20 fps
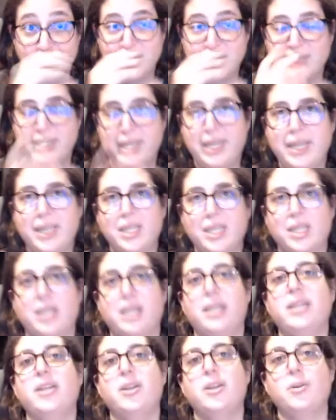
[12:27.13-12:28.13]
And,
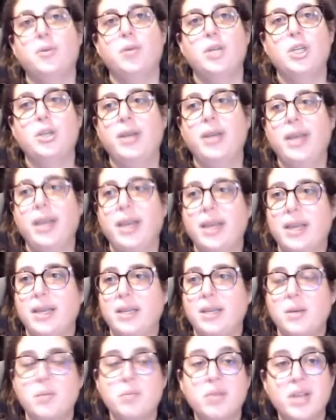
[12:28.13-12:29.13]
you can
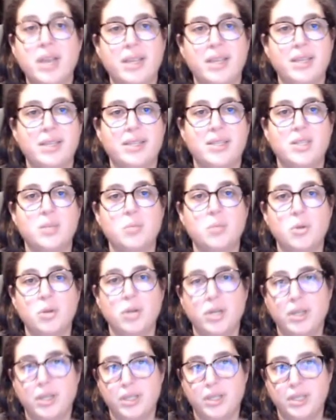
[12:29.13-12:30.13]
apply this to
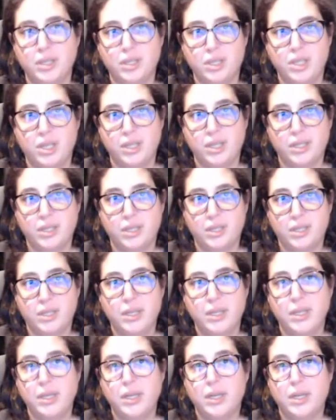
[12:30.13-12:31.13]
more than just
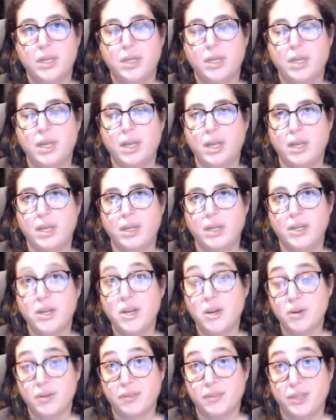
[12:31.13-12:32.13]

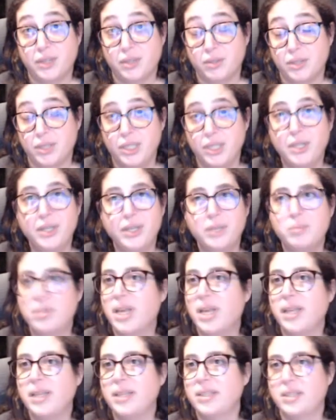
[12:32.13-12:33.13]
code reviews. You can
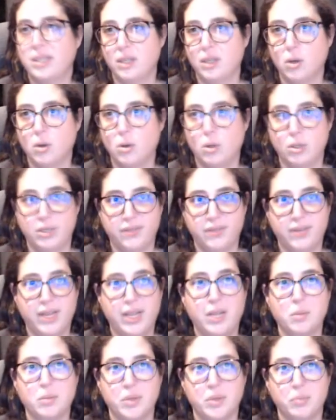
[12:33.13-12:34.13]
apply this to the whole
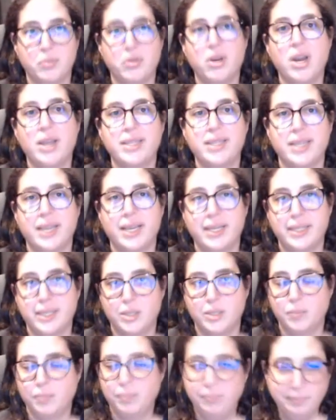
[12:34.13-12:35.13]
development
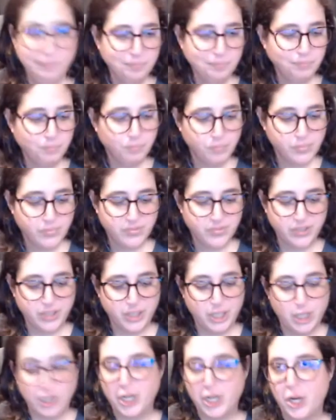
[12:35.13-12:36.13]
process. For
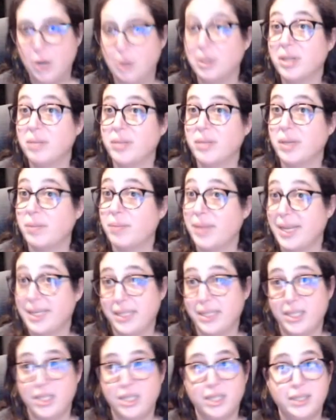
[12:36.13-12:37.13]
your code commit
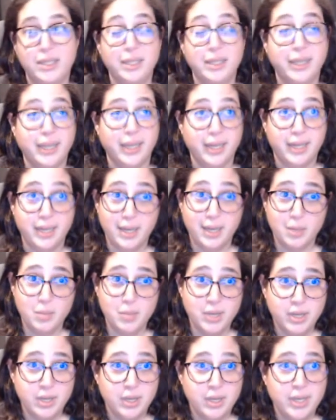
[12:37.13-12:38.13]
messages in GitHub,
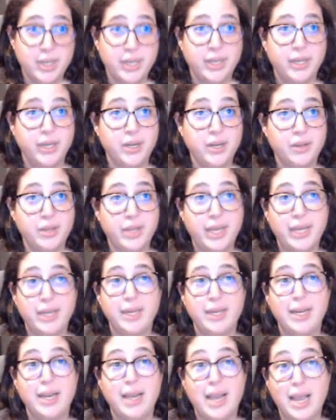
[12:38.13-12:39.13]
they
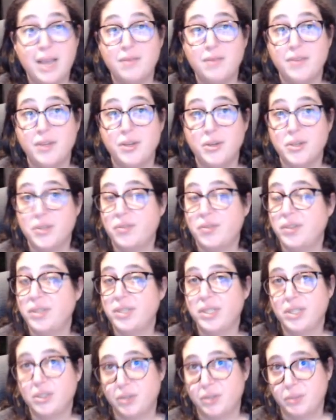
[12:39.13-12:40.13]
can have useful
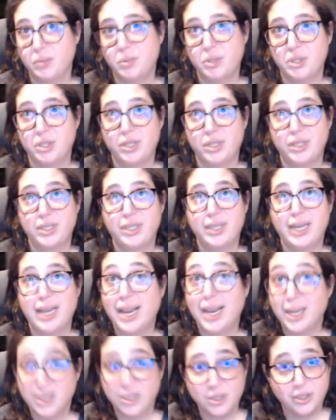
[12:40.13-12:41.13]
descriptions that
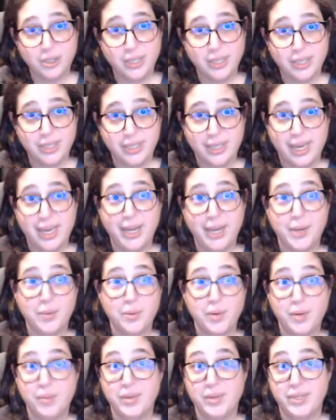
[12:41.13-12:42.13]
actually say
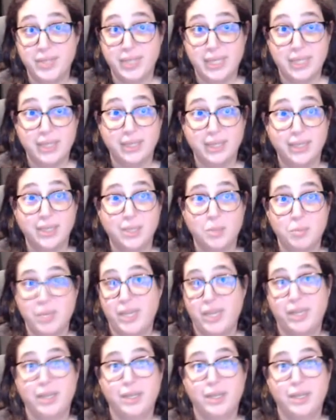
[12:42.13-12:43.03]
what was in the commit.